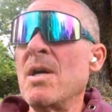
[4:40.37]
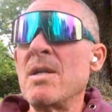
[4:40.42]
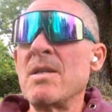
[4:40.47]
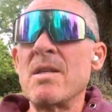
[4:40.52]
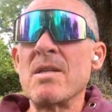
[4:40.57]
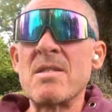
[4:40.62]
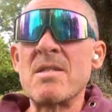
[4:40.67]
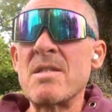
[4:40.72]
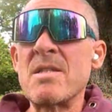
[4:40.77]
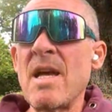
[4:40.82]

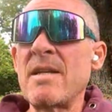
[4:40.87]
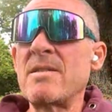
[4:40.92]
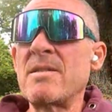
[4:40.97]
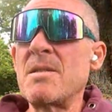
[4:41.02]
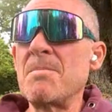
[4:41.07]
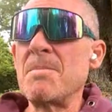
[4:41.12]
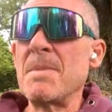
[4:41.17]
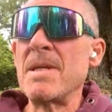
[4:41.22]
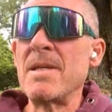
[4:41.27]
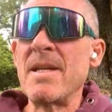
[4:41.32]
the
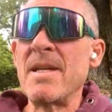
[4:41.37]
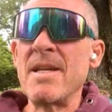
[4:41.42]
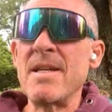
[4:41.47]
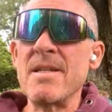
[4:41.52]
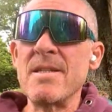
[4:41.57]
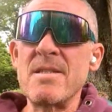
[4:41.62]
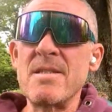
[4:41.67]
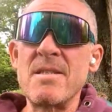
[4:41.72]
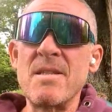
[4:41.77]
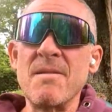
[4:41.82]
sentiment
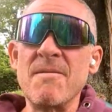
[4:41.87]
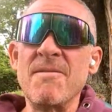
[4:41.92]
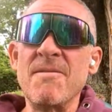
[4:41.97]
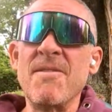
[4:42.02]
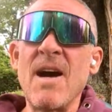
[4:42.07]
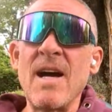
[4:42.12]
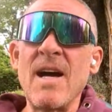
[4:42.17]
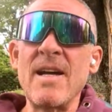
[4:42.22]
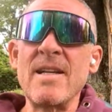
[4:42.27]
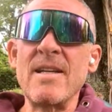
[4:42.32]
is
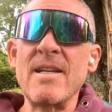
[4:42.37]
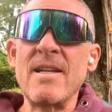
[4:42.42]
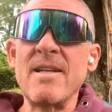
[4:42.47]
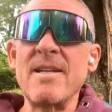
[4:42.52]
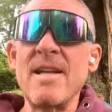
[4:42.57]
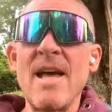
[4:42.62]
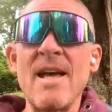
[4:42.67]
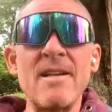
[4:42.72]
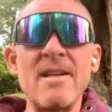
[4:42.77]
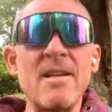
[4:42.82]
divided
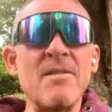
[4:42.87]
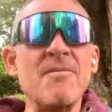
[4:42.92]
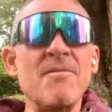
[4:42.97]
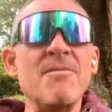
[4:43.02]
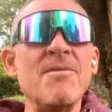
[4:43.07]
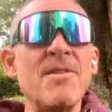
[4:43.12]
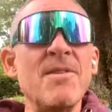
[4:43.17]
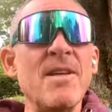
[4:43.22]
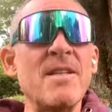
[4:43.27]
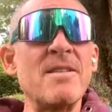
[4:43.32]
and
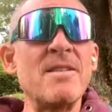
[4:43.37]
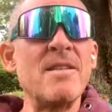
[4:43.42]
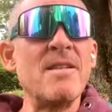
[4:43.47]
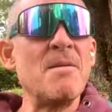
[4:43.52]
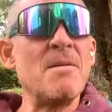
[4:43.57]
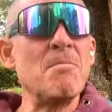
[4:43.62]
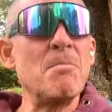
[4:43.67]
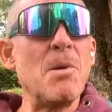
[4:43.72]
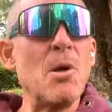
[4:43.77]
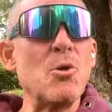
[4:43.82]
conflicted
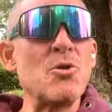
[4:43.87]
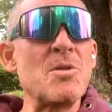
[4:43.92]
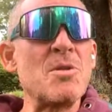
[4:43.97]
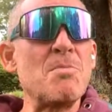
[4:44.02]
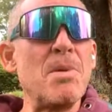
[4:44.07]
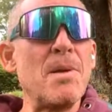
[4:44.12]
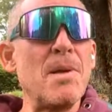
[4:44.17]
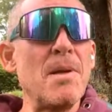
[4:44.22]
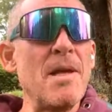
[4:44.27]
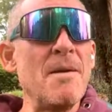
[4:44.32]
in
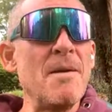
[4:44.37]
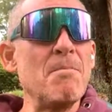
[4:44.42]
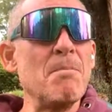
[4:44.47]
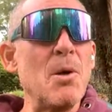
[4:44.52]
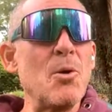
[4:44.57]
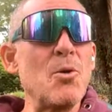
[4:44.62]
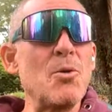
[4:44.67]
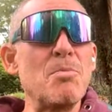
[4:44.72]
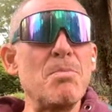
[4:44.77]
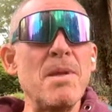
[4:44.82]

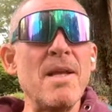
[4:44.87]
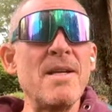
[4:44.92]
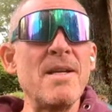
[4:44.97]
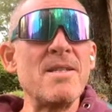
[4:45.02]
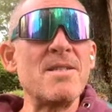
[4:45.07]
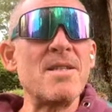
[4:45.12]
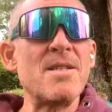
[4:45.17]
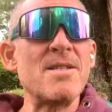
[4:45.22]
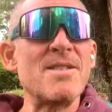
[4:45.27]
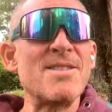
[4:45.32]
both
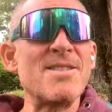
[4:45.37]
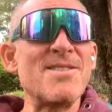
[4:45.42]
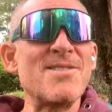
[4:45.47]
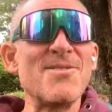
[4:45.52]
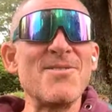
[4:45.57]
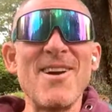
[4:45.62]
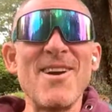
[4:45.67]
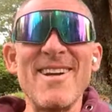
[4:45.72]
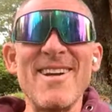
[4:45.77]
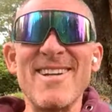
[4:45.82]
places,
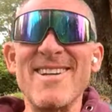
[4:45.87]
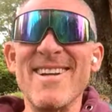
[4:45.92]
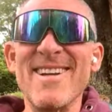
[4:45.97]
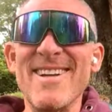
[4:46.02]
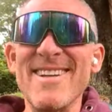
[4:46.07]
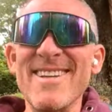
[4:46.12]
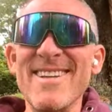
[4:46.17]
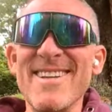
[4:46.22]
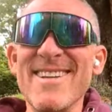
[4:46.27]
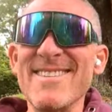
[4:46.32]
right?
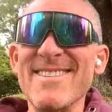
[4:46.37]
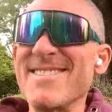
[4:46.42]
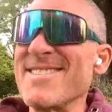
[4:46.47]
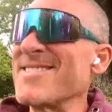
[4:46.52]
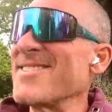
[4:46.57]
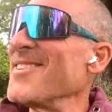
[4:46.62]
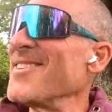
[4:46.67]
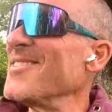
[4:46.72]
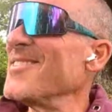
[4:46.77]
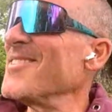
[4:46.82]
And
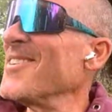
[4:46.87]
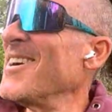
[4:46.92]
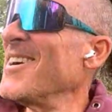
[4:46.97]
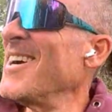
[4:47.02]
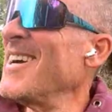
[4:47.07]
so